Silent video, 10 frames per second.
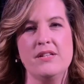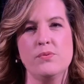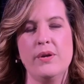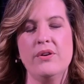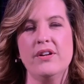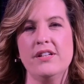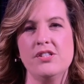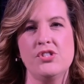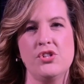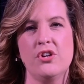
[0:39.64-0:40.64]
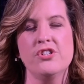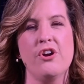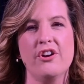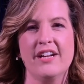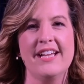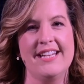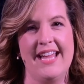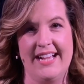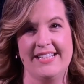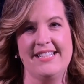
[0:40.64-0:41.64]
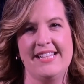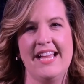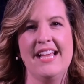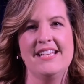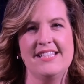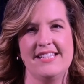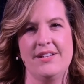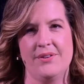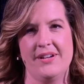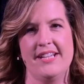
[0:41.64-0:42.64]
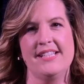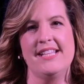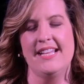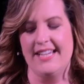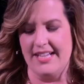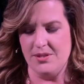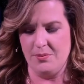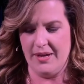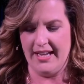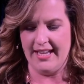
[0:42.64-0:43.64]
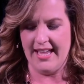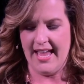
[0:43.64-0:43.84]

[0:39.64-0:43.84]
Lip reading: we are going to start our Connect series next week.